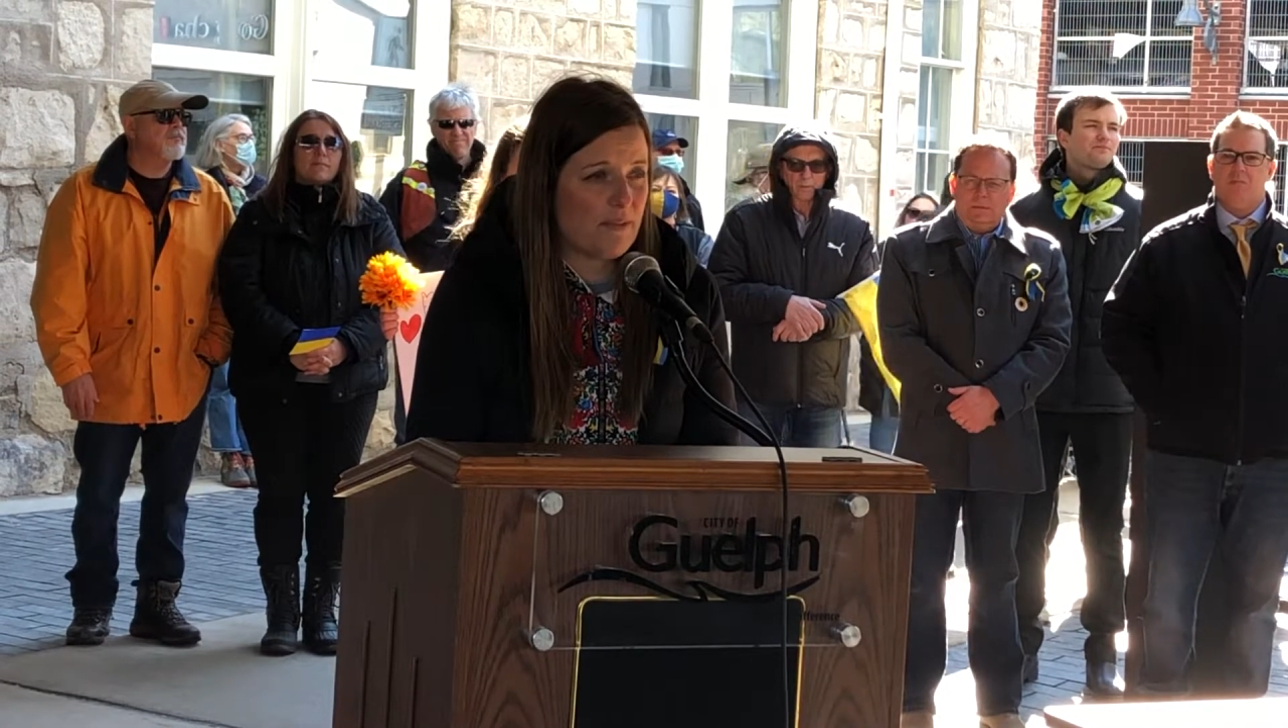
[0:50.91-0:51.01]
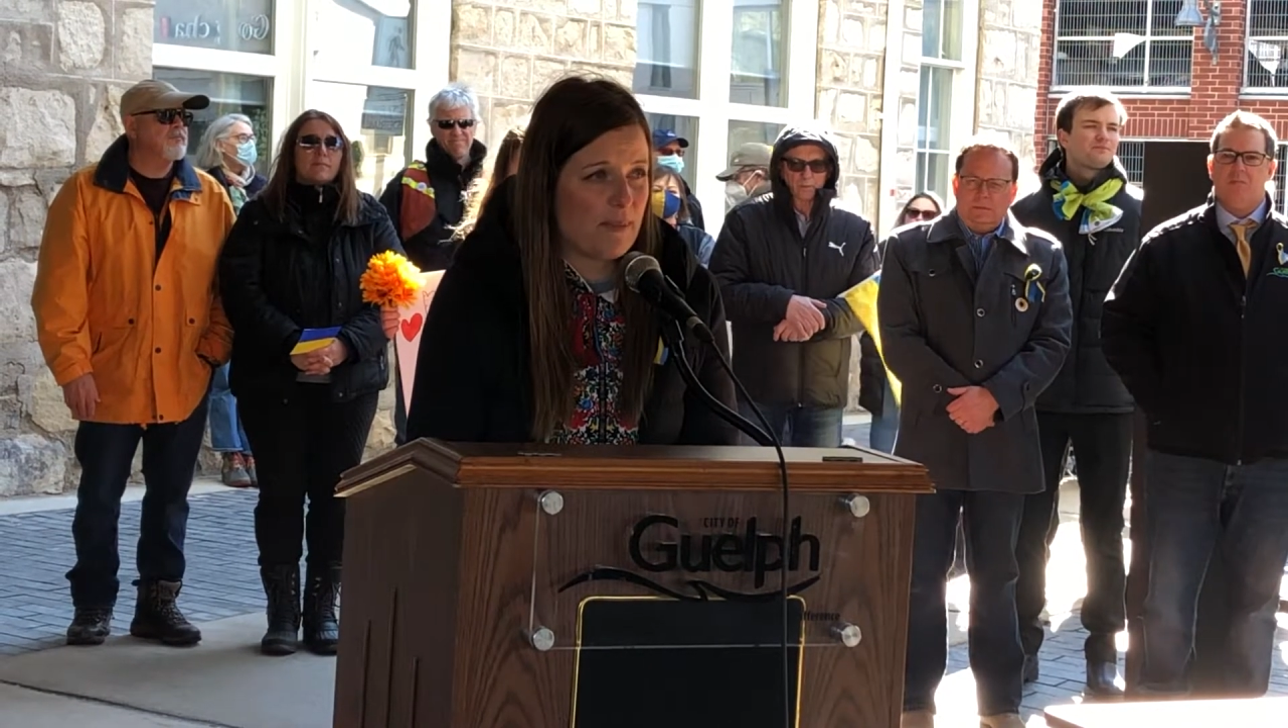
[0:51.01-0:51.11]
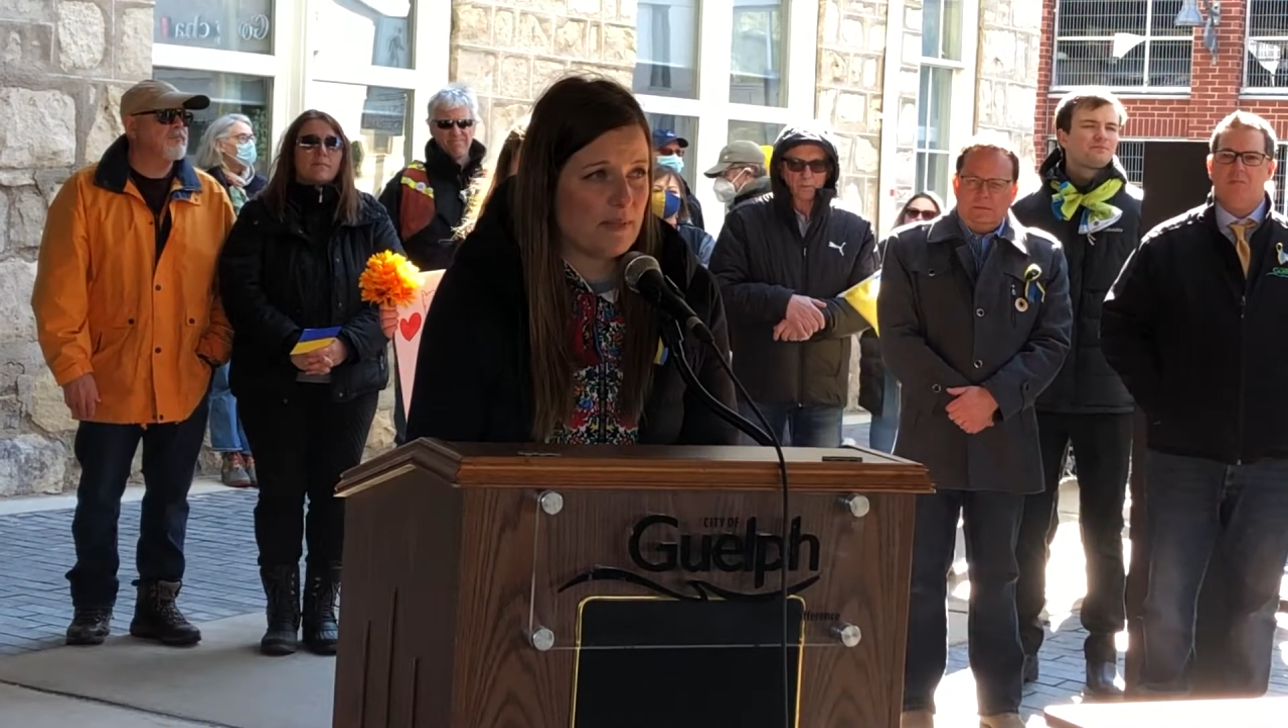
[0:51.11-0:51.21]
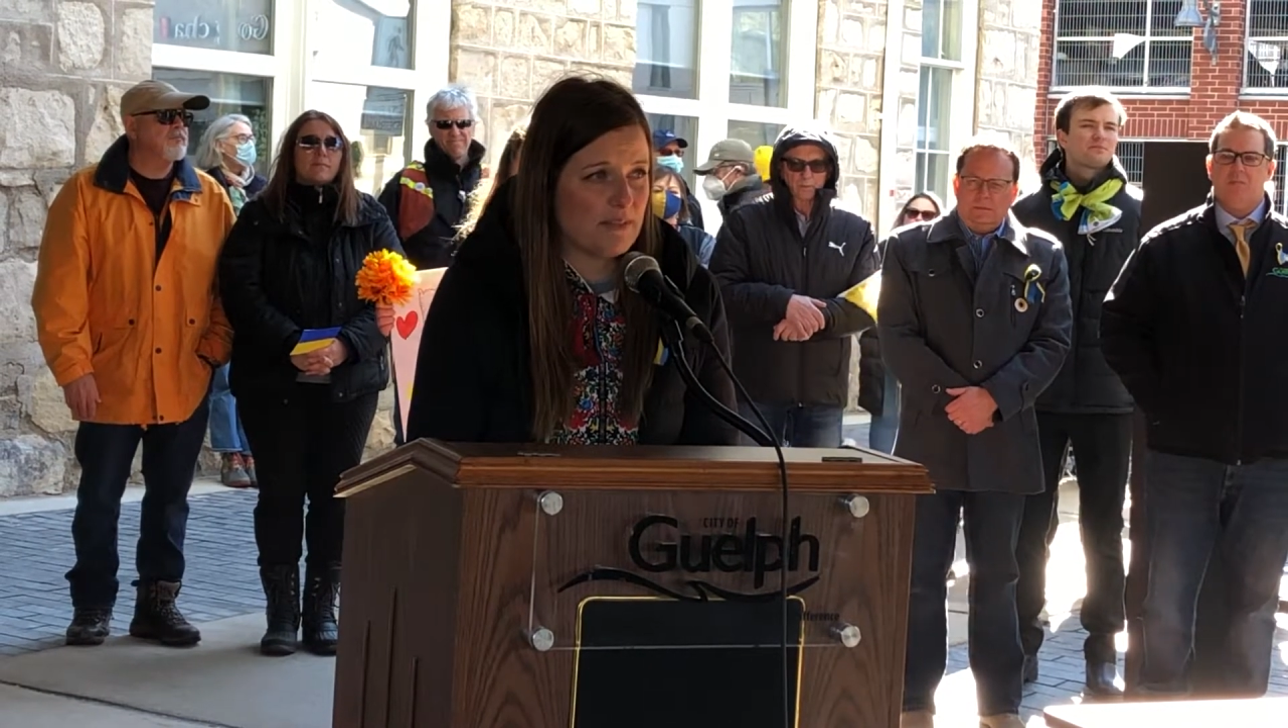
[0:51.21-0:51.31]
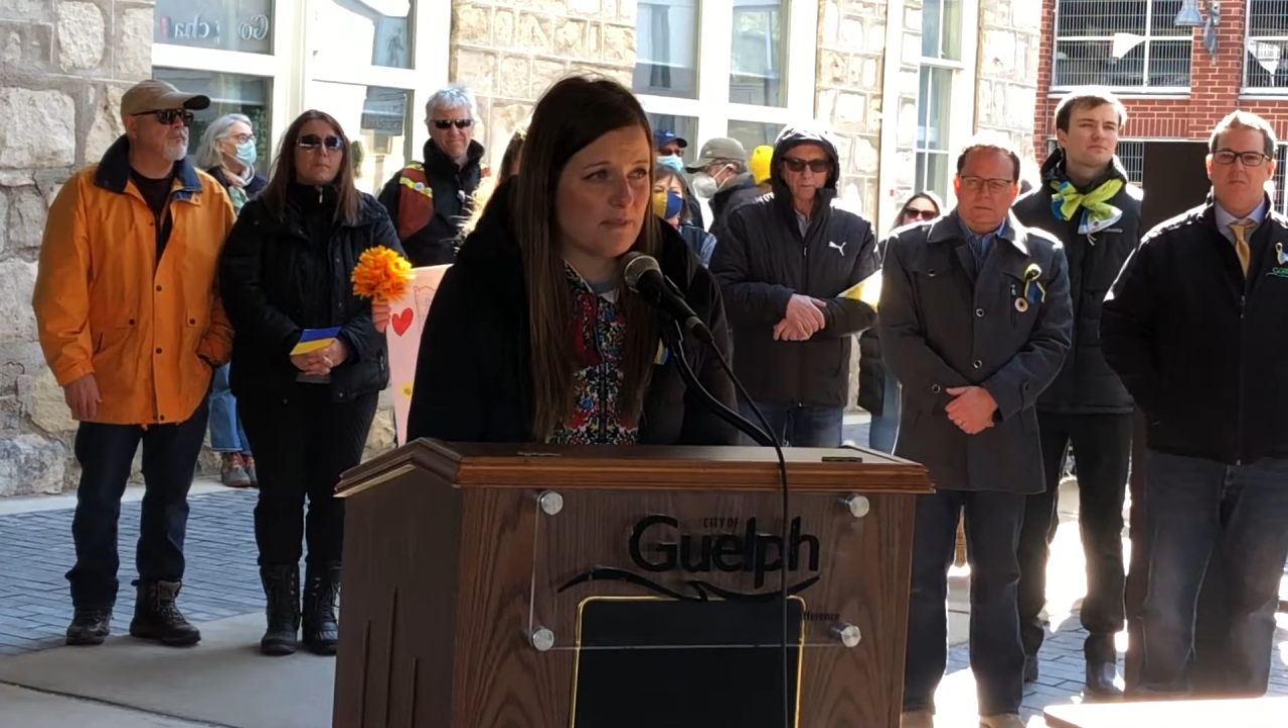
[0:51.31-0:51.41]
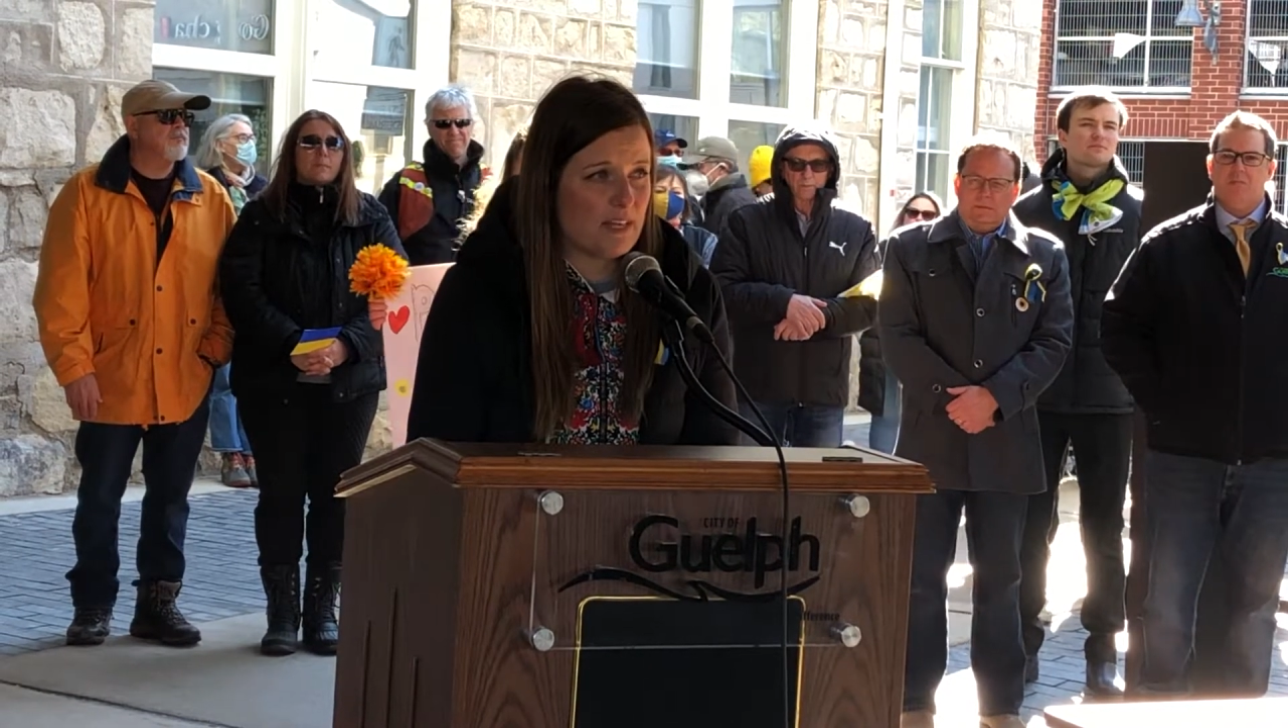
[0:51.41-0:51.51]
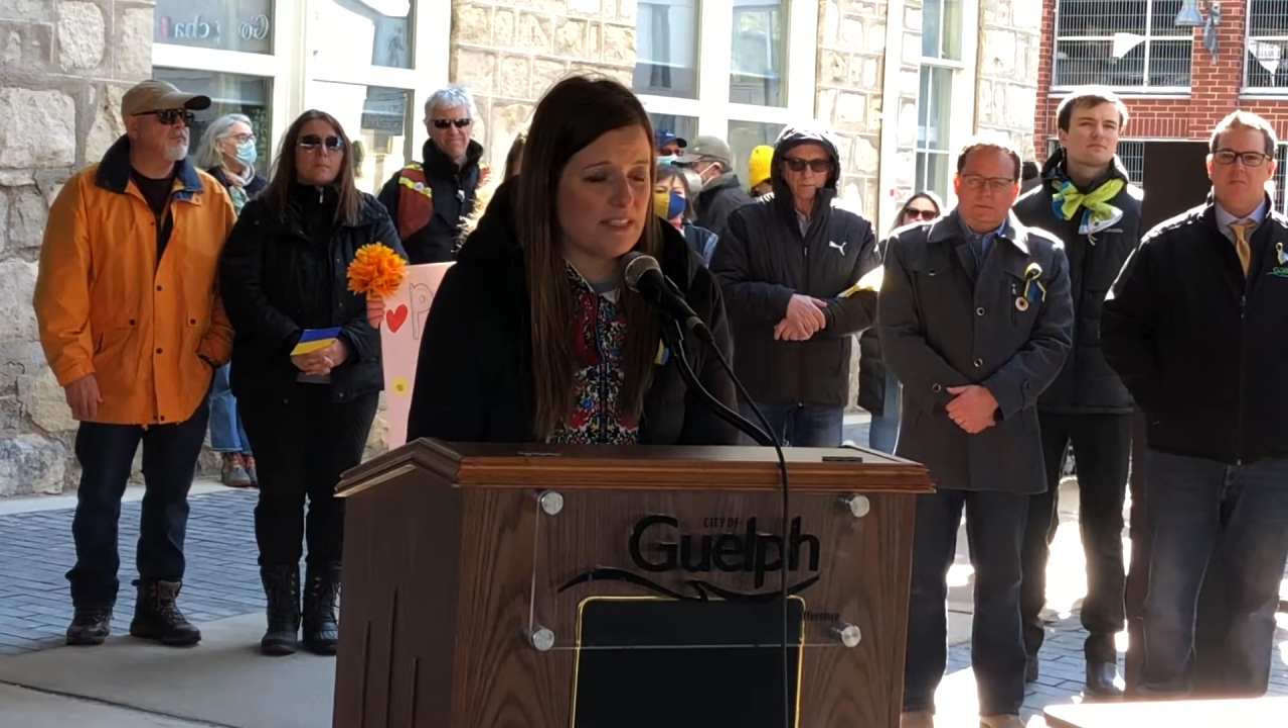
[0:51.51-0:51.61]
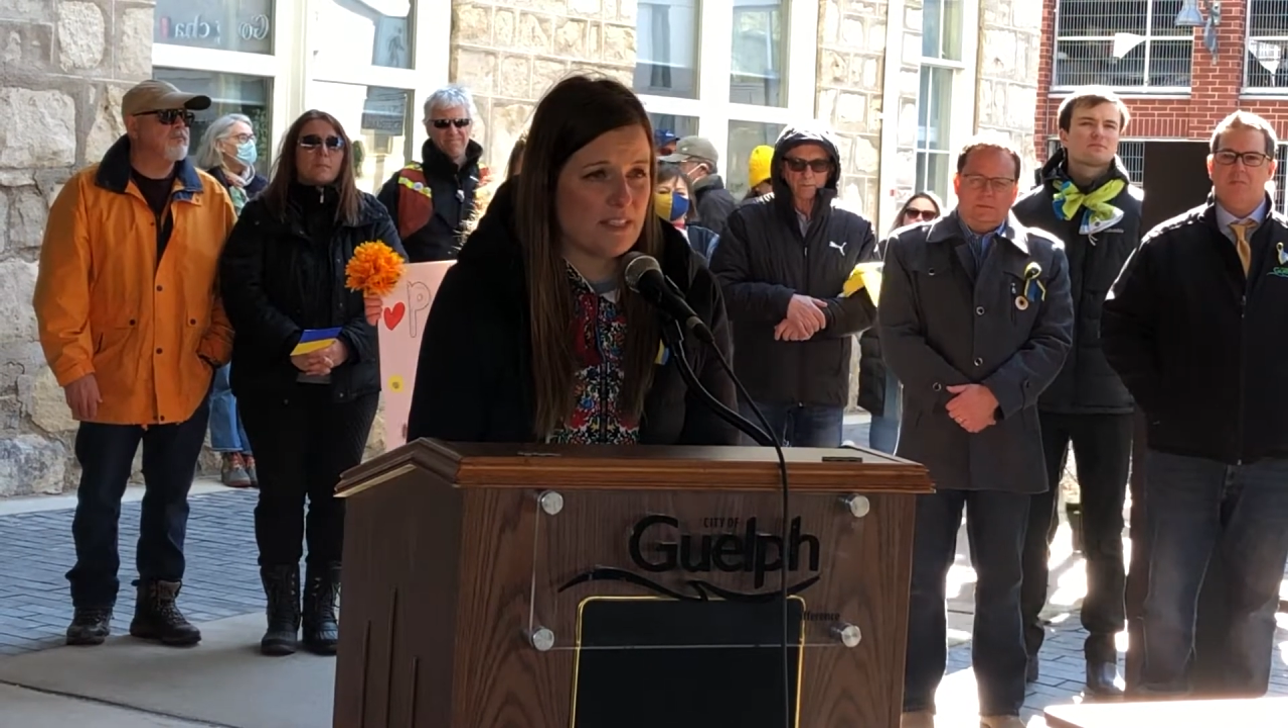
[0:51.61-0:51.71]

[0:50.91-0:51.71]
family and friends